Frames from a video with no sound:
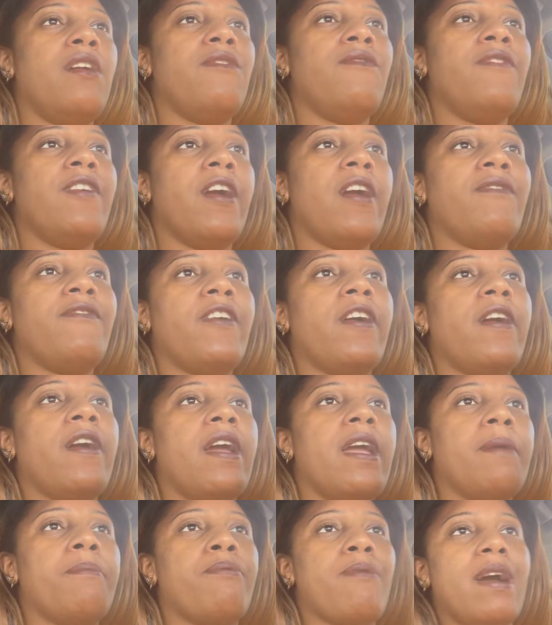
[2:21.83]
very,
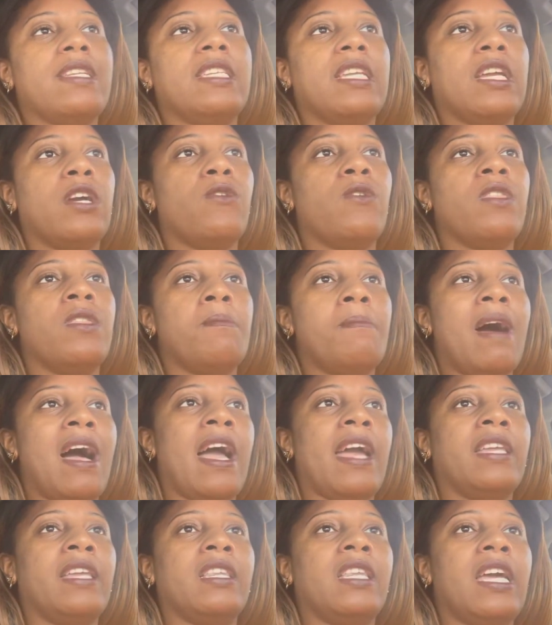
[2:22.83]
very pressing on the
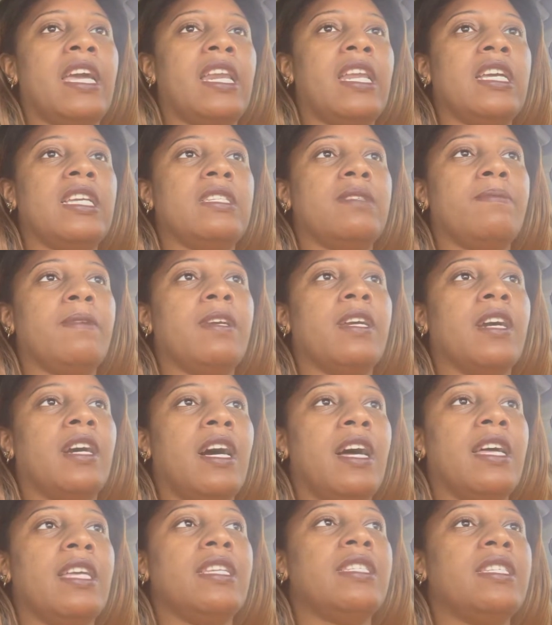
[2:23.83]
mind, ladies,
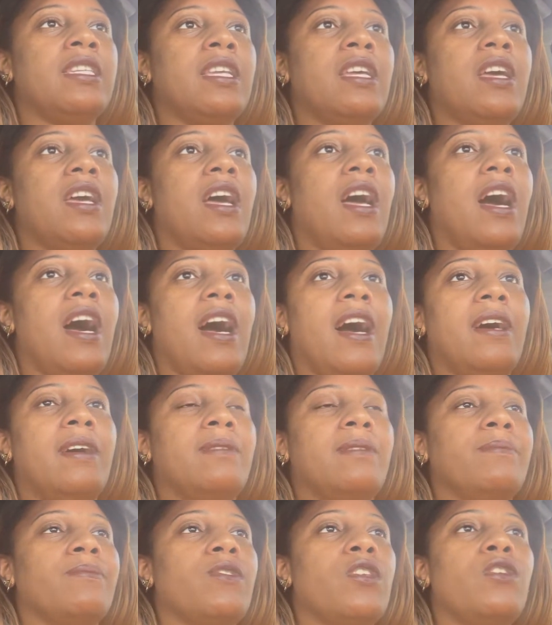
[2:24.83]
because
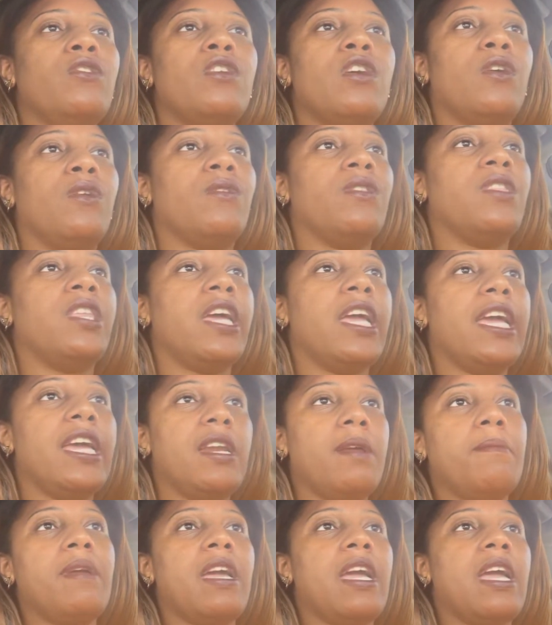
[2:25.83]
um, you know, the
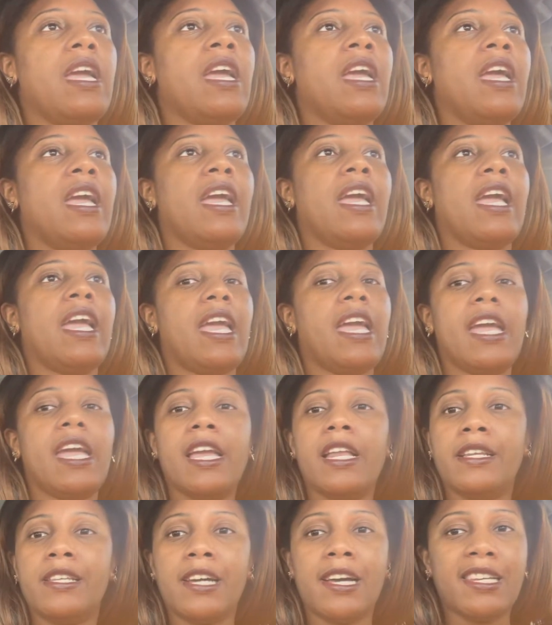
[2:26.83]
enemy,
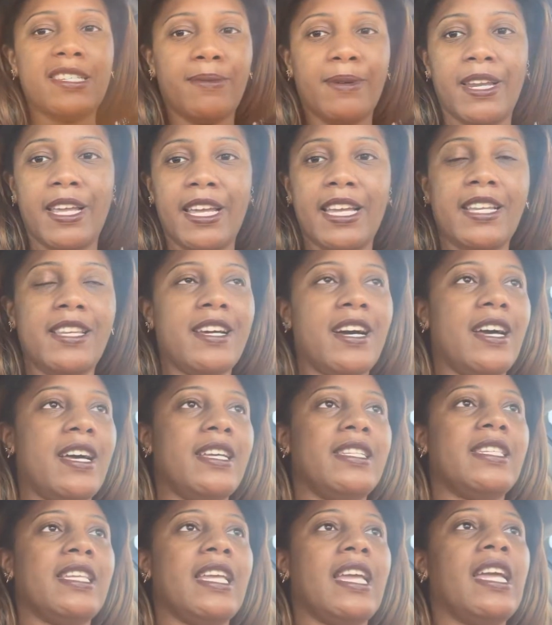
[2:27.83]
he does what he
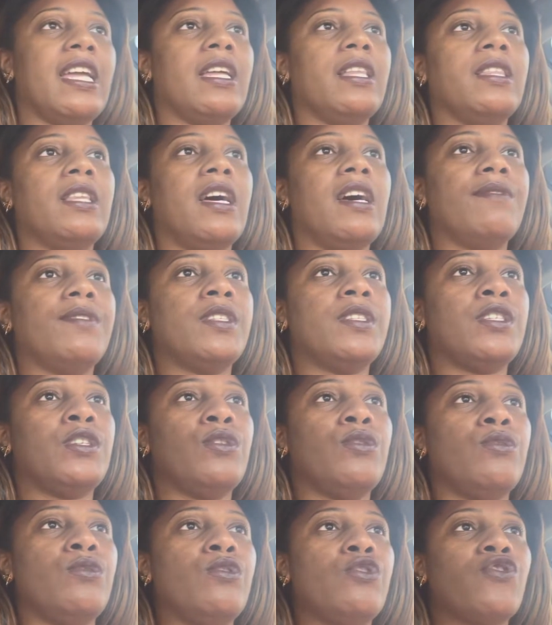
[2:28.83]
does. He loves
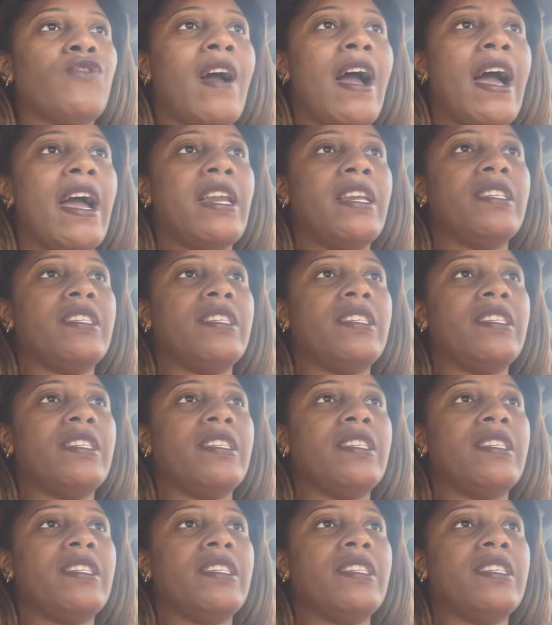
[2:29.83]
to try to